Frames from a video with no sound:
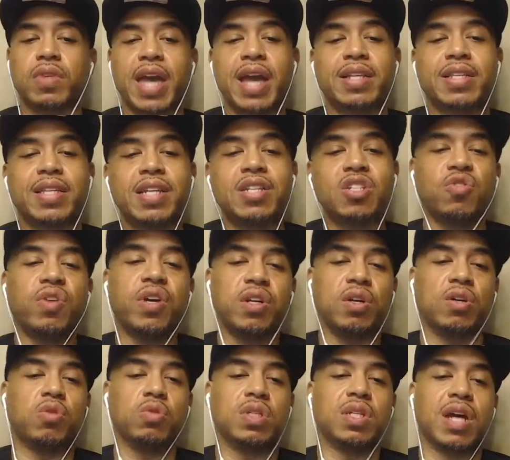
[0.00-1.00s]
at this
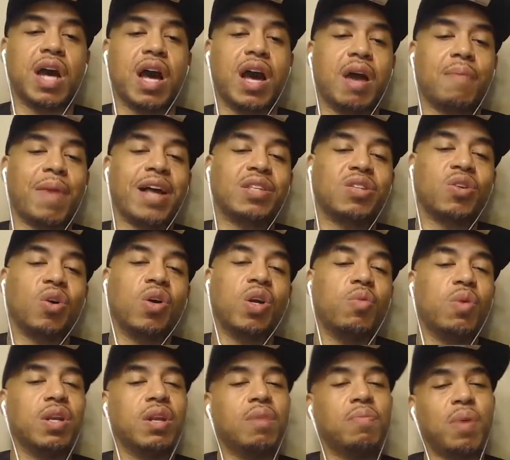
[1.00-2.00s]
critical time, I thought it
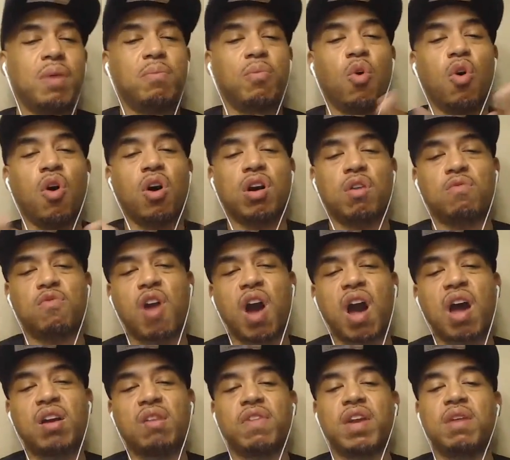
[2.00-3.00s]
would have been more
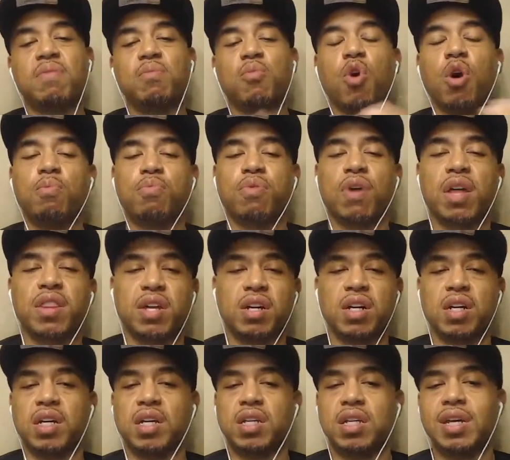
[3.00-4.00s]
camaraderie, more
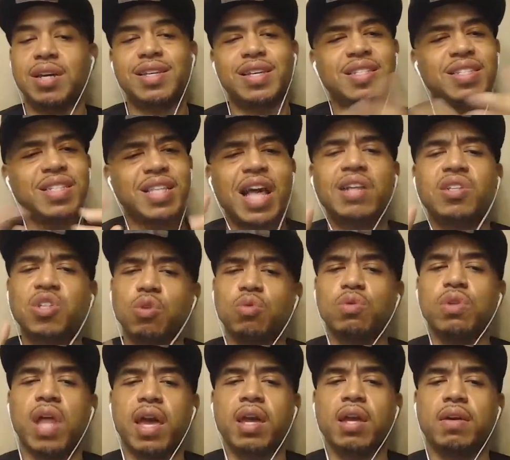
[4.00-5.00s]
brotherhood. It's not too
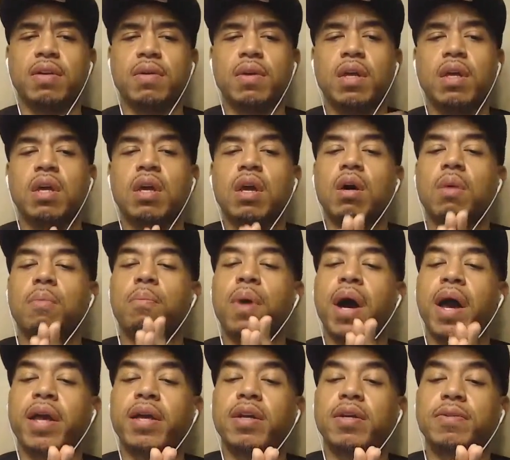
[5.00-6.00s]
late,
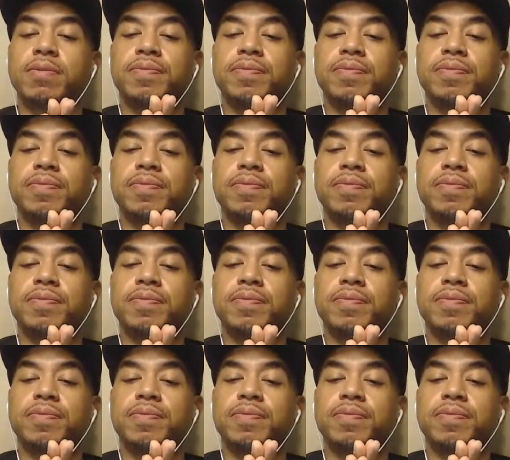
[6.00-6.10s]
but no.